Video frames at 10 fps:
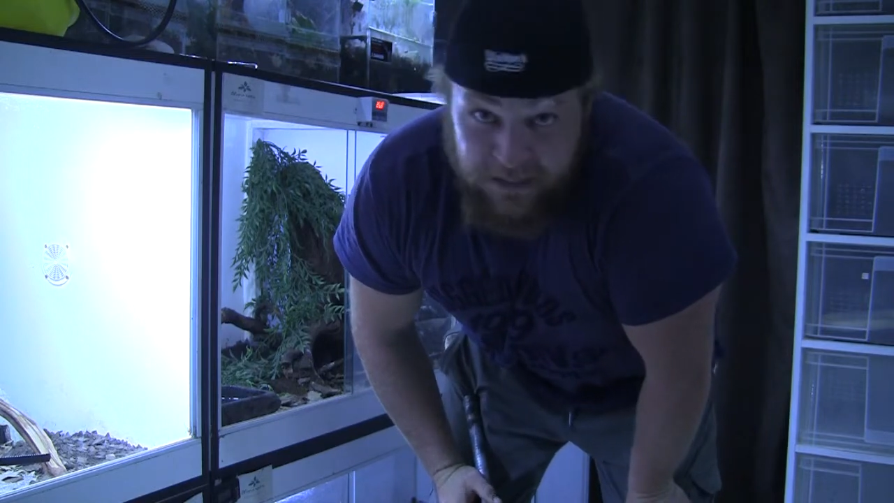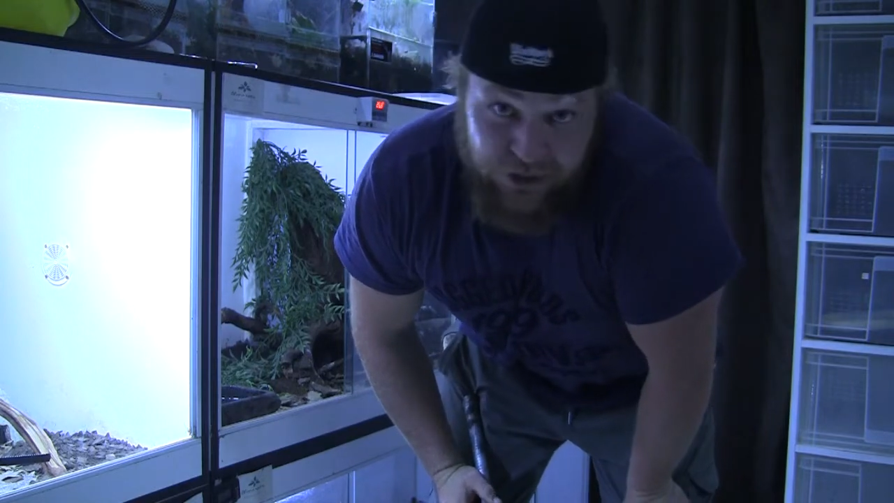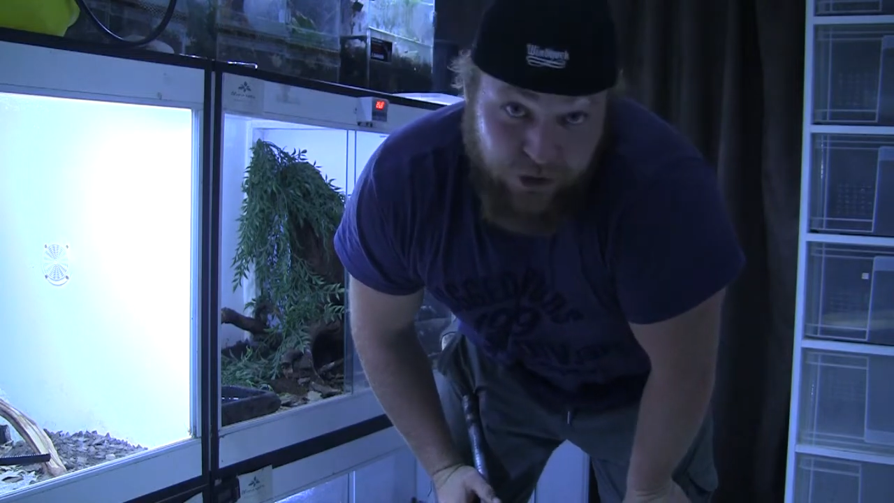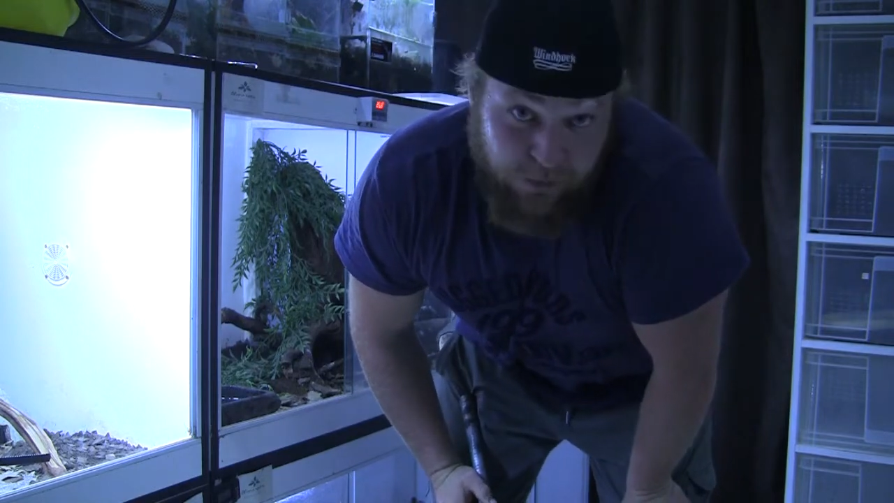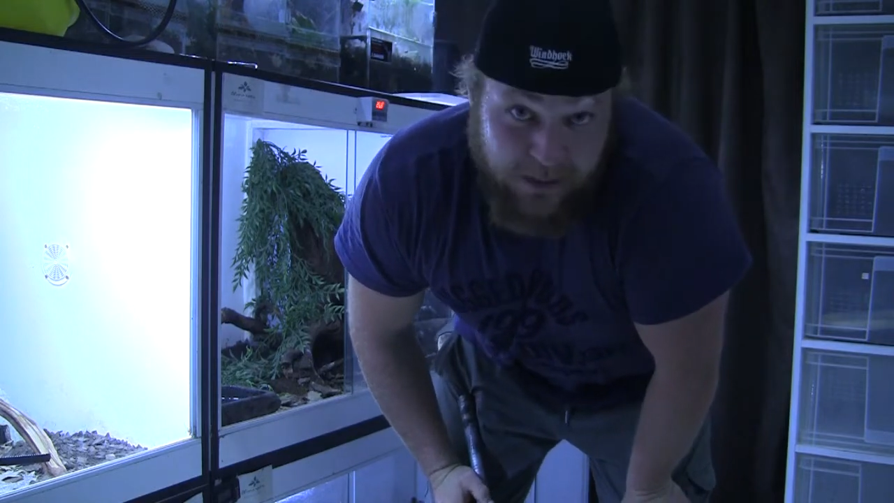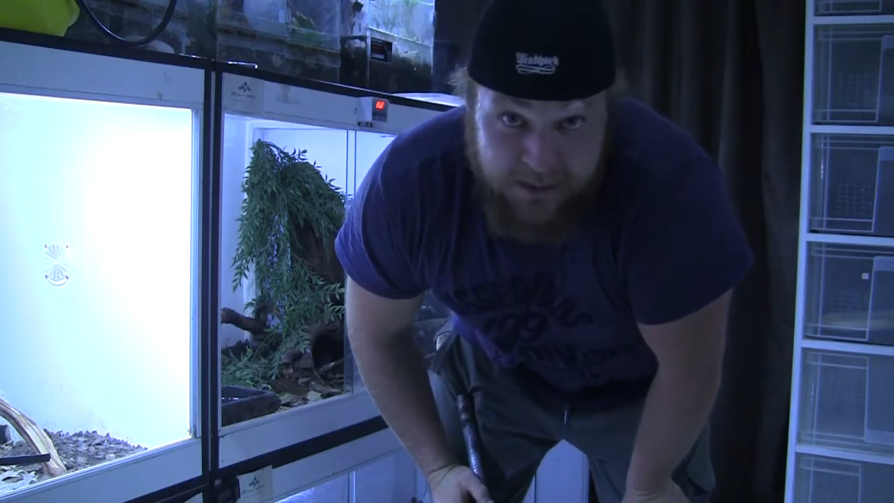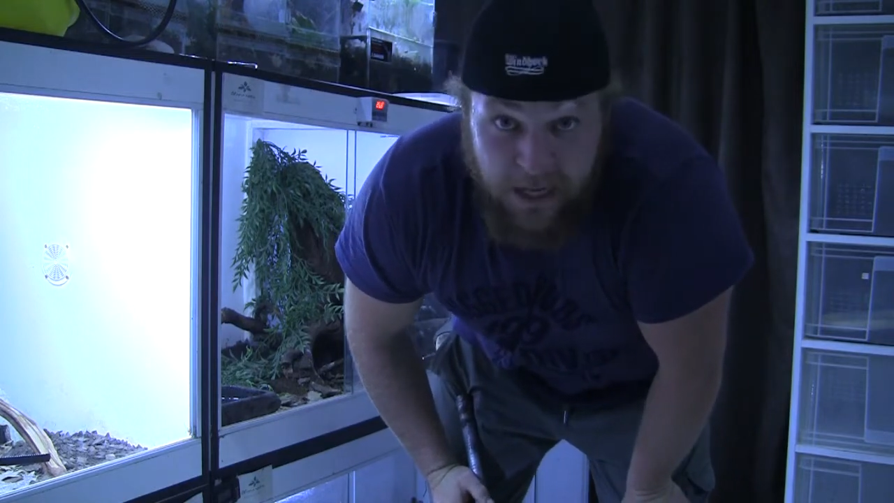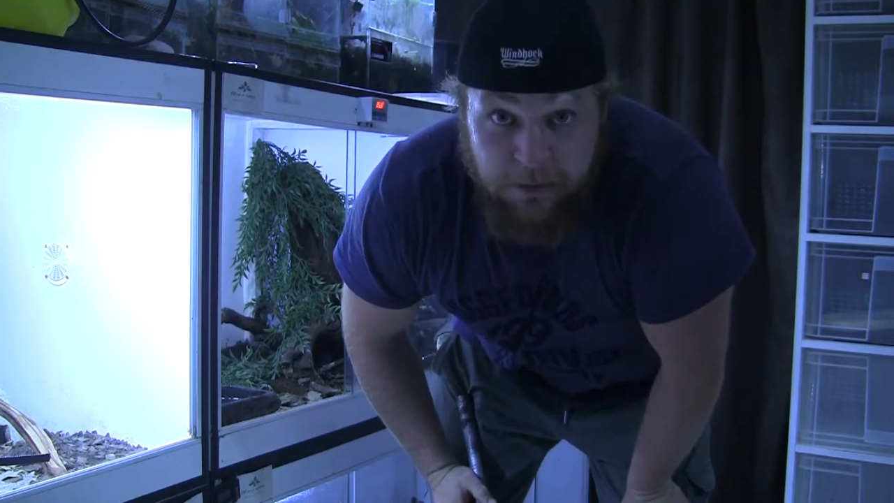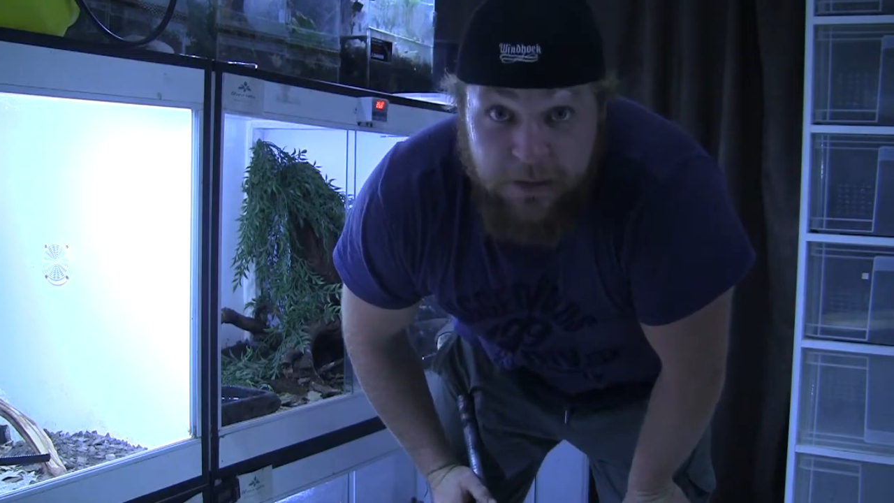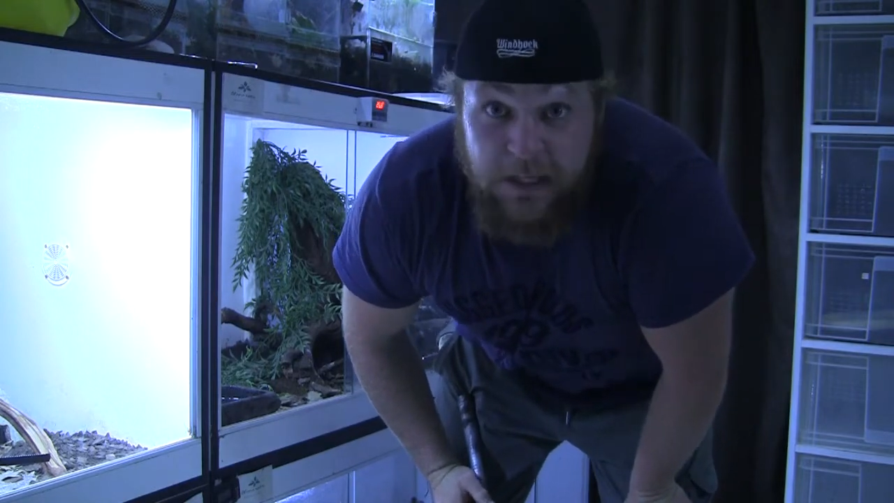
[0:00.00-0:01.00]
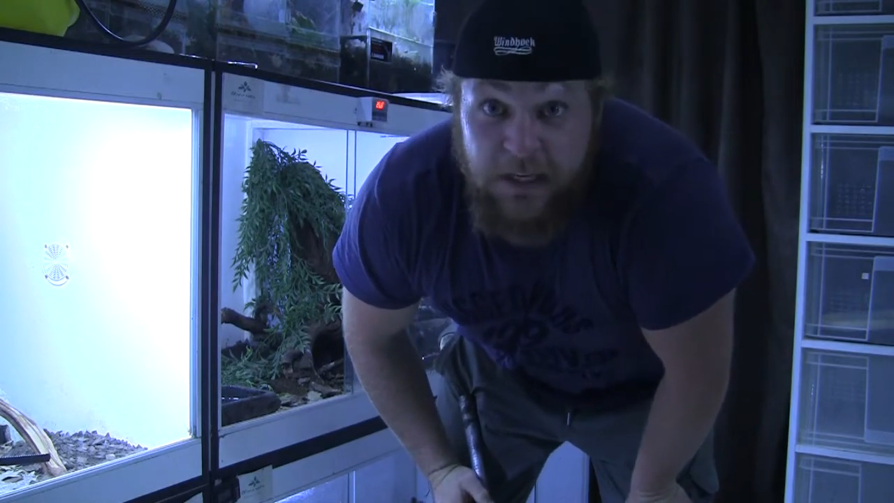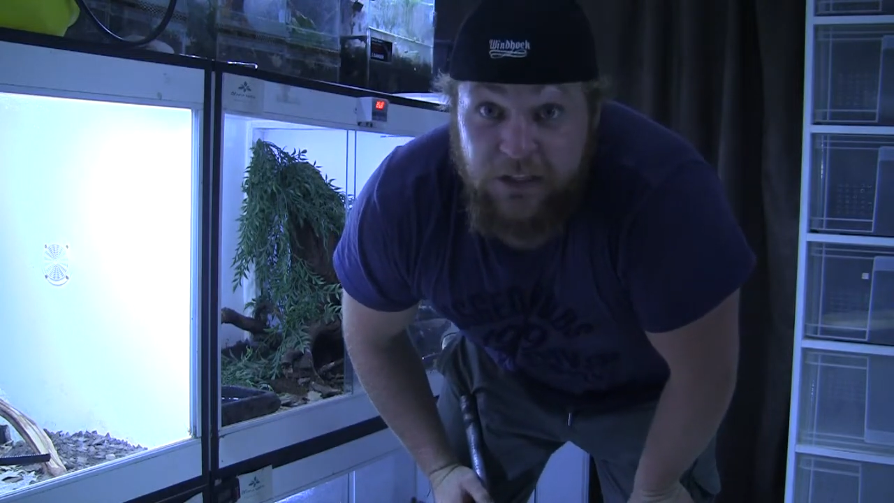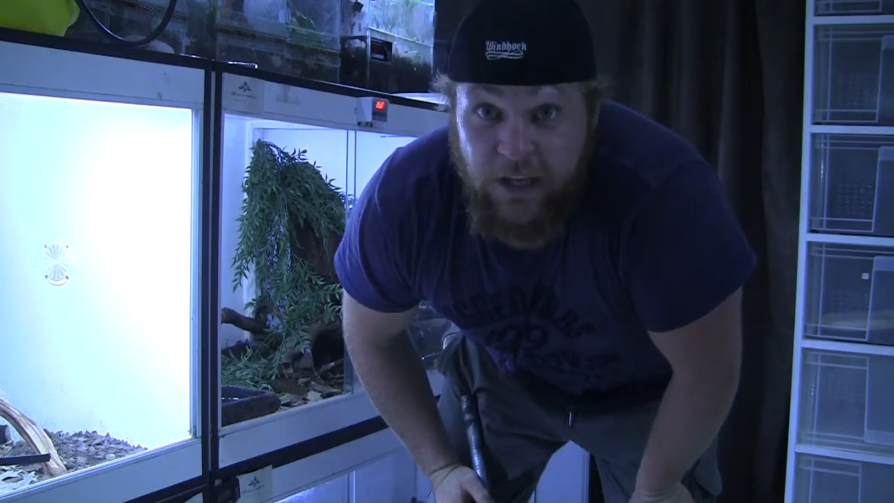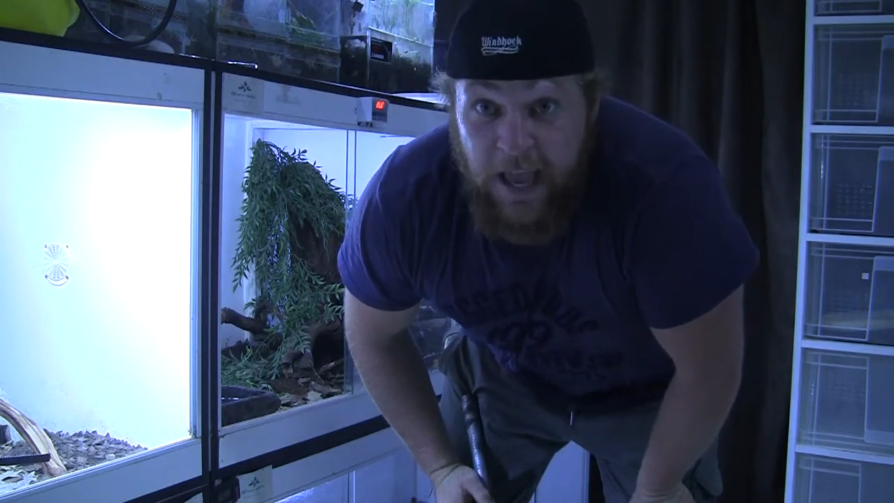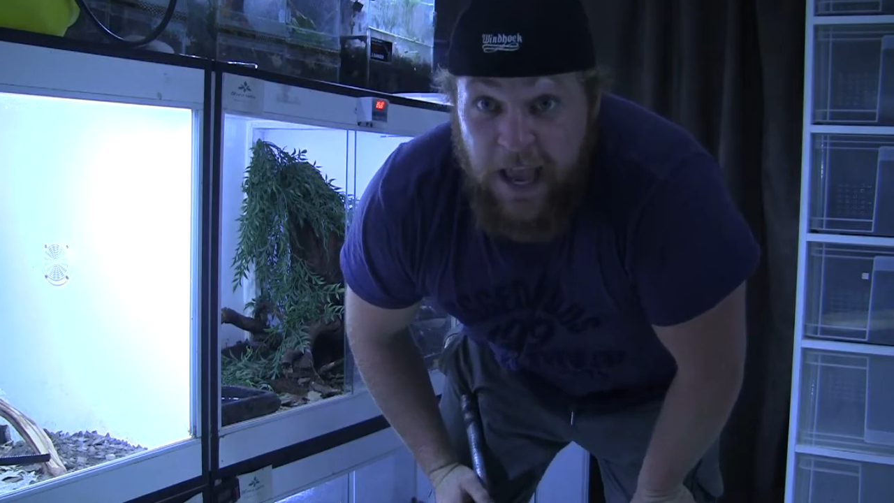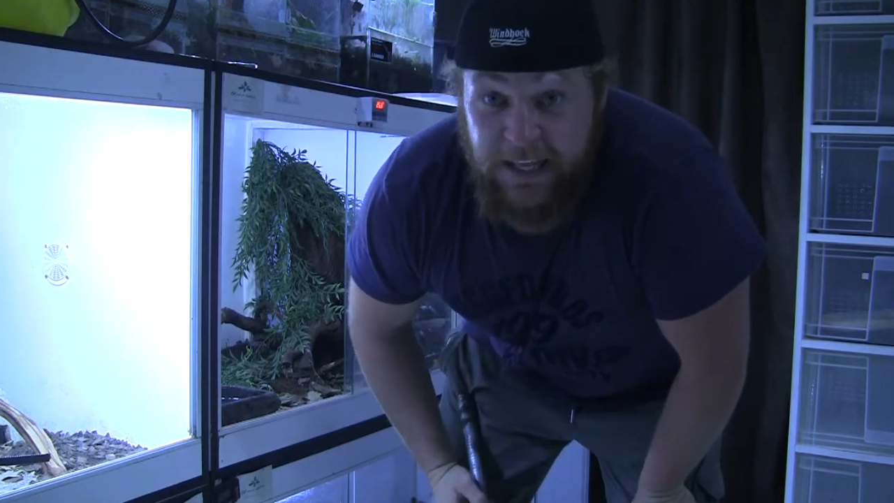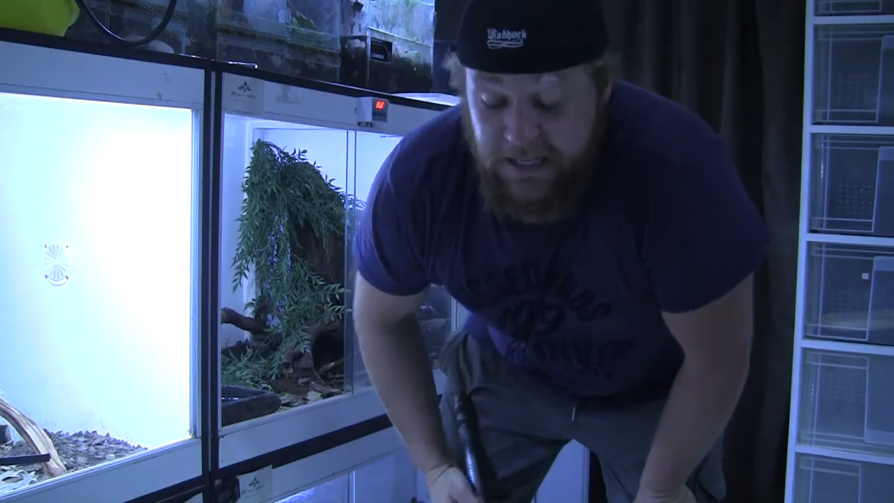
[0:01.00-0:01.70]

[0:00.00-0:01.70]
extremely unstable. So yeah, in any